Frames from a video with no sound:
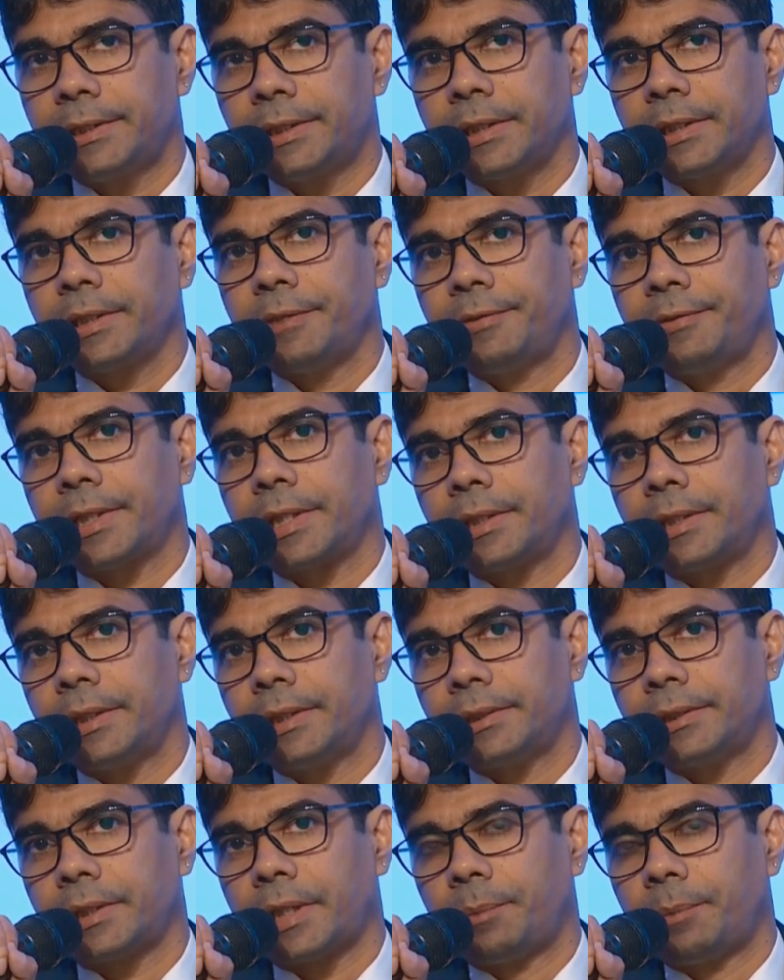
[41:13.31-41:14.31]
significant
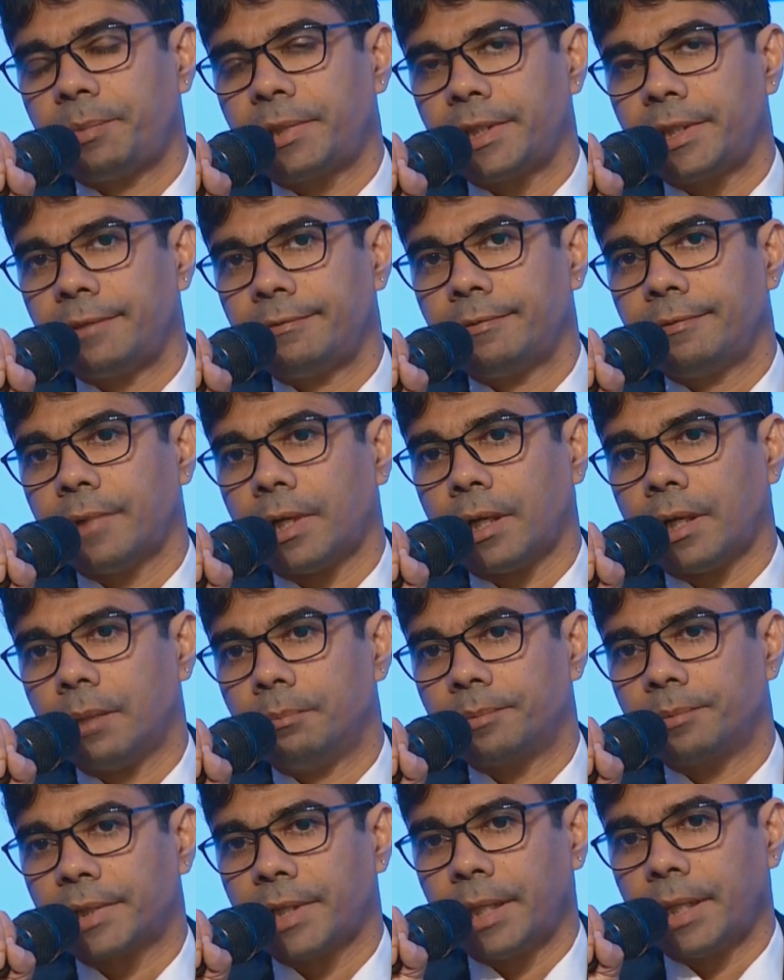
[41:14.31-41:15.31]
disruptive
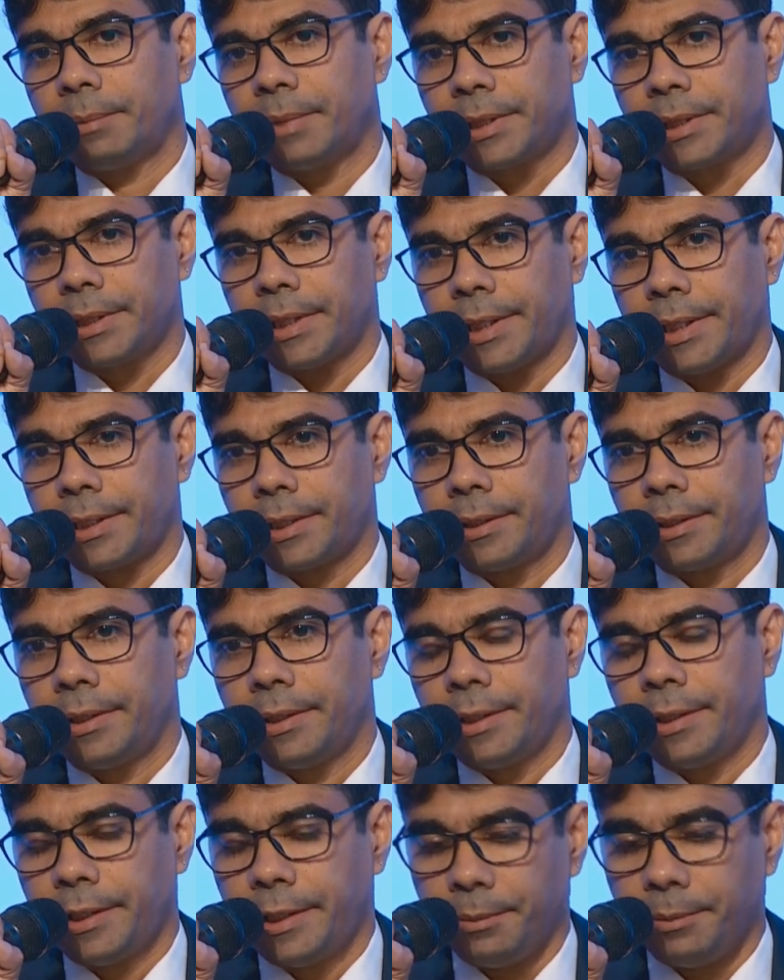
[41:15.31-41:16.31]
climate-related
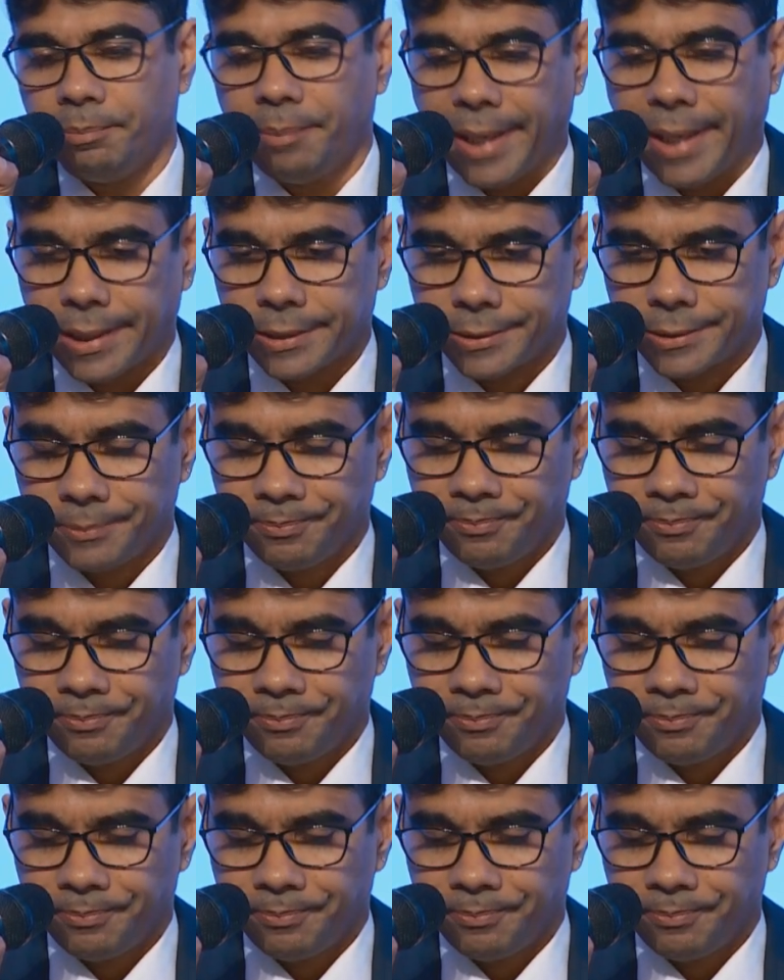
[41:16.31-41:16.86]
impacts